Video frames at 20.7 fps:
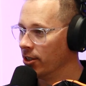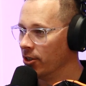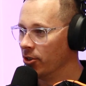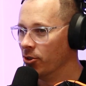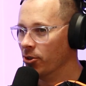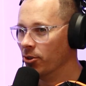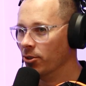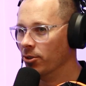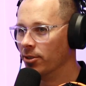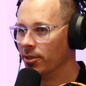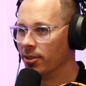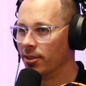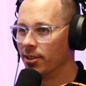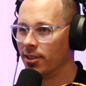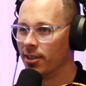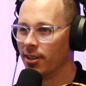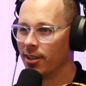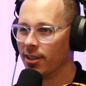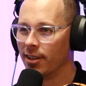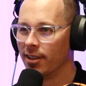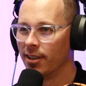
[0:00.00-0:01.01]

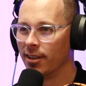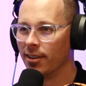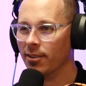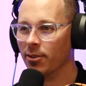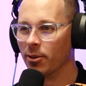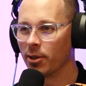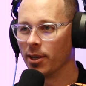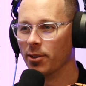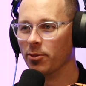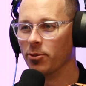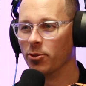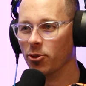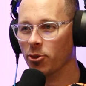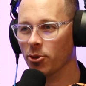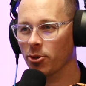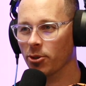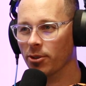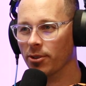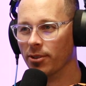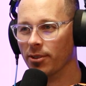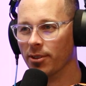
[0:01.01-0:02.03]
news, I'll give
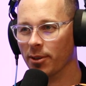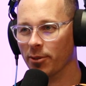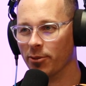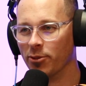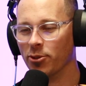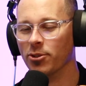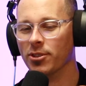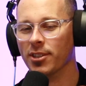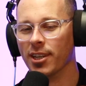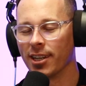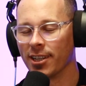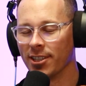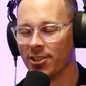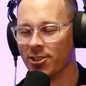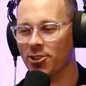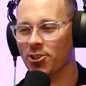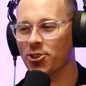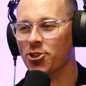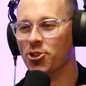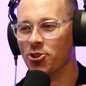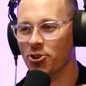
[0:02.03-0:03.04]
you a few seconds
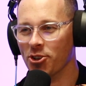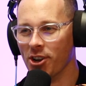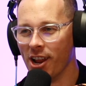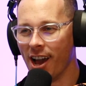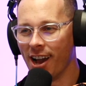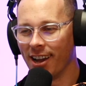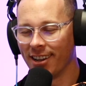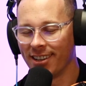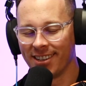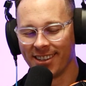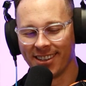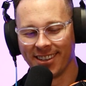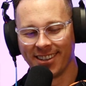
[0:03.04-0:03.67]
to tune out.